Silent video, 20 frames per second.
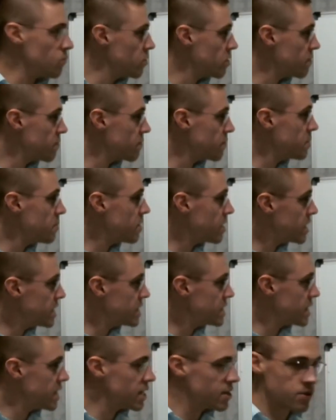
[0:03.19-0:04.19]
What a free body
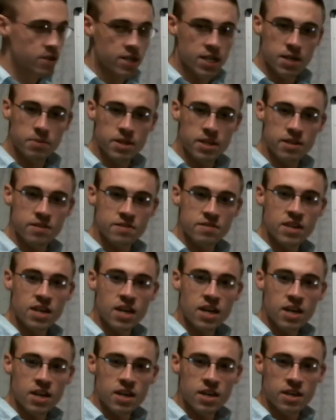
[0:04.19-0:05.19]
diagram is
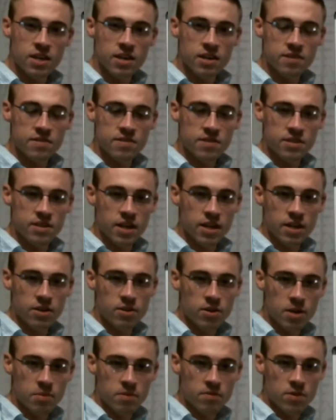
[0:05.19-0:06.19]
a
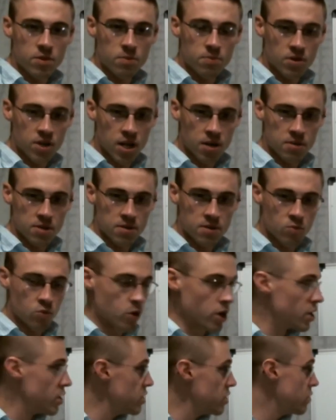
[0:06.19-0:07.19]
diagram of your problem
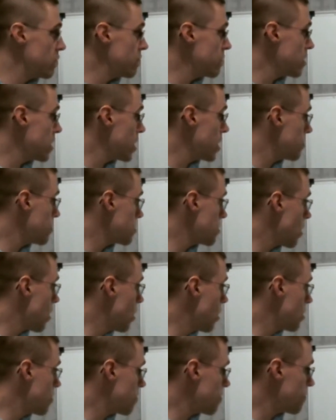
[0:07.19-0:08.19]
where you've labeled
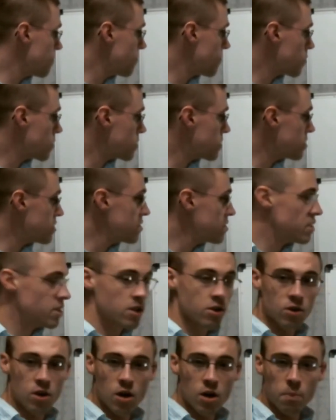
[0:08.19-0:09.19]
all of the forces and
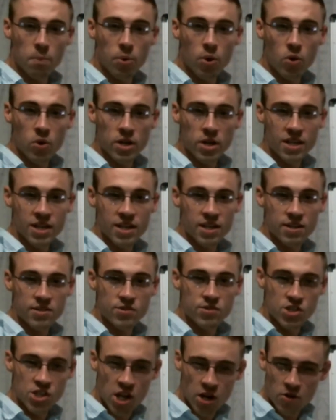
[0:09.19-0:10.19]
they're all pointing in
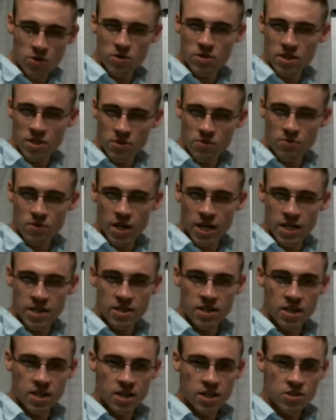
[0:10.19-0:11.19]
generally the right
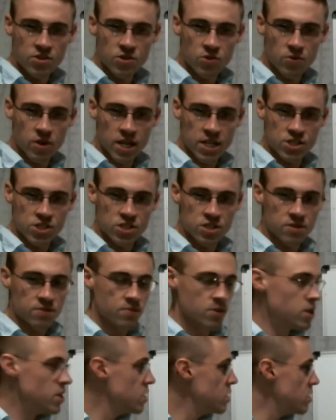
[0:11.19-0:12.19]
direction,
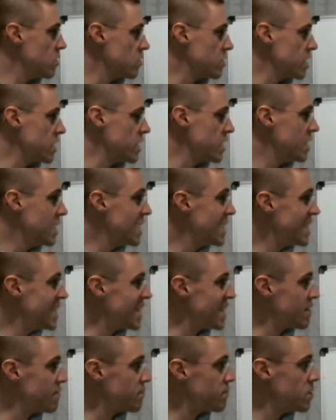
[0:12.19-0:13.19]
okay?
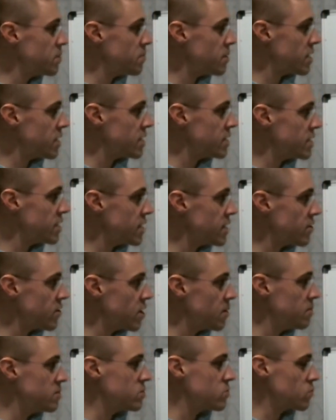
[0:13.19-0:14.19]
In a free body
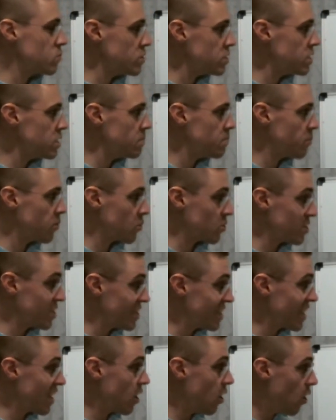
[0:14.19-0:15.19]
diagram, it's really important
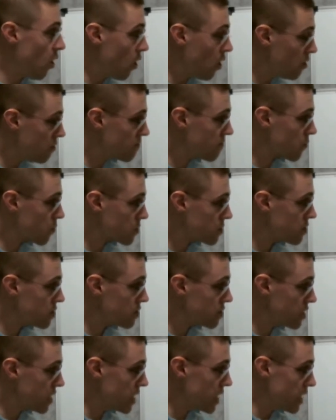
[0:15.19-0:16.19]
that all
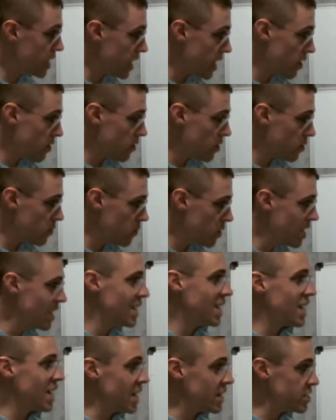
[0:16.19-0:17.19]
forces get an arrow
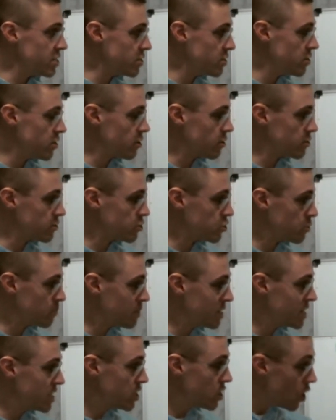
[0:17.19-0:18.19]
and there should
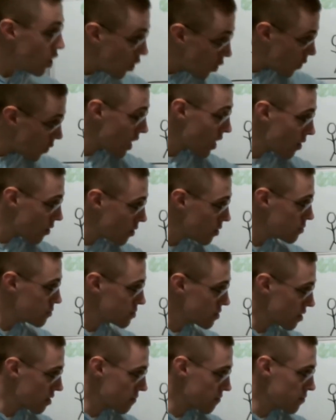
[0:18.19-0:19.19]
be no arrows
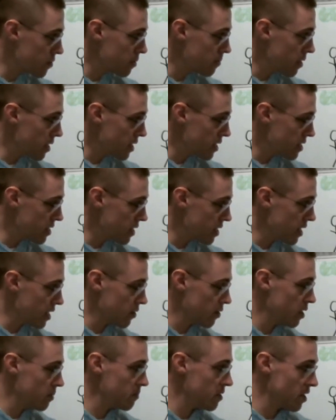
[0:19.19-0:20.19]
on a free body
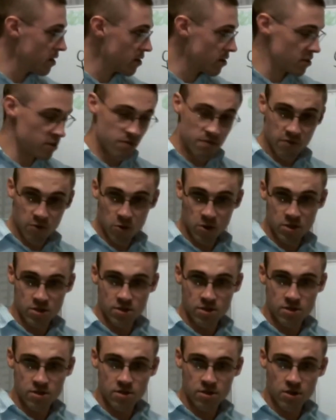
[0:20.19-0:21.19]
diagram that aren't
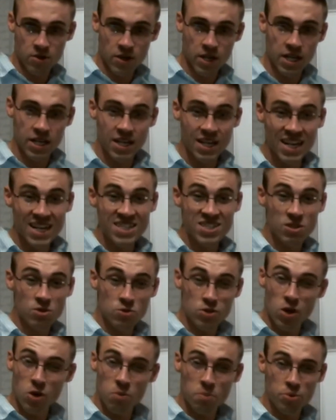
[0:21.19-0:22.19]
forces, okay? So
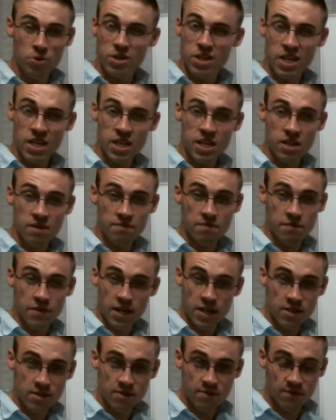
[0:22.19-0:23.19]
don't put any
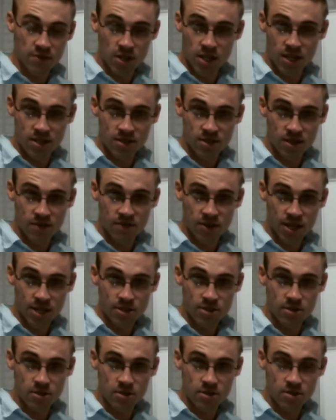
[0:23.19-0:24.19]
velocity
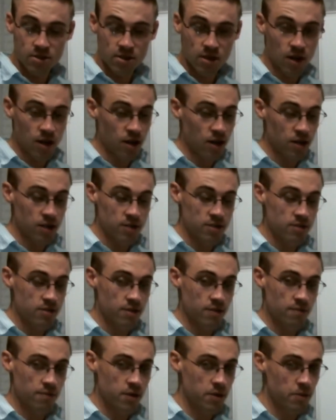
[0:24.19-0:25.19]
vectors on
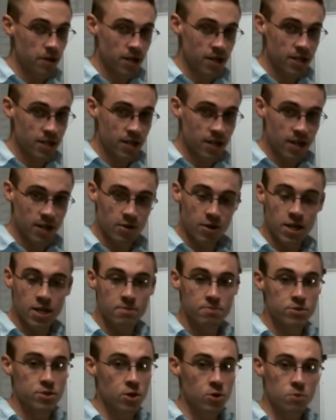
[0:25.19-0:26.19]
a free body
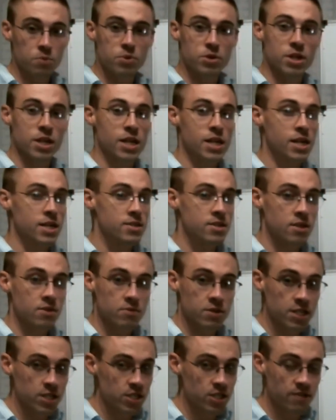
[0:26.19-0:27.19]
diagram. Don't put any
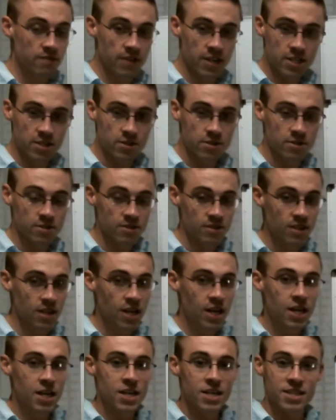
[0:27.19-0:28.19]
acceleration vectors,
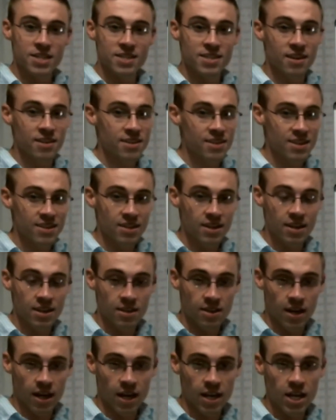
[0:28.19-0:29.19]
nothing like
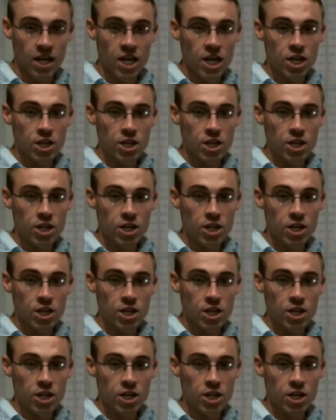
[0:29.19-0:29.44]
that.